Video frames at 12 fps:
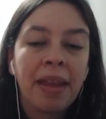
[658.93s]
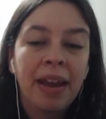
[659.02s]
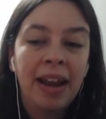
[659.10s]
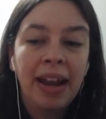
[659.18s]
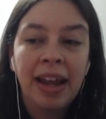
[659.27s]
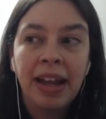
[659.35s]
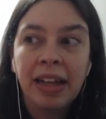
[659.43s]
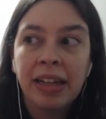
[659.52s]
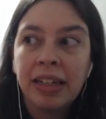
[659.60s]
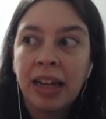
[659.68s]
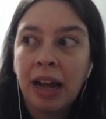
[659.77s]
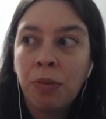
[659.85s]

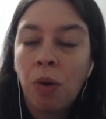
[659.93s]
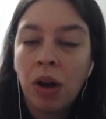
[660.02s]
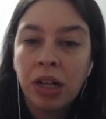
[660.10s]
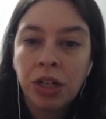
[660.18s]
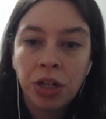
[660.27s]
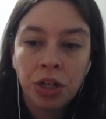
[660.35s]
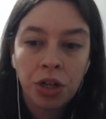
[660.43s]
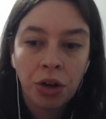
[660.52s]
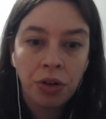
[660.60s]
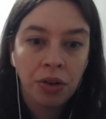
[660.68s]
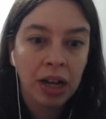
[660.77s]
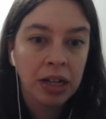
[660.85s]
And I wanted to show
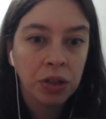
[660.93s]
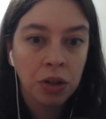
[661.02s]
you guys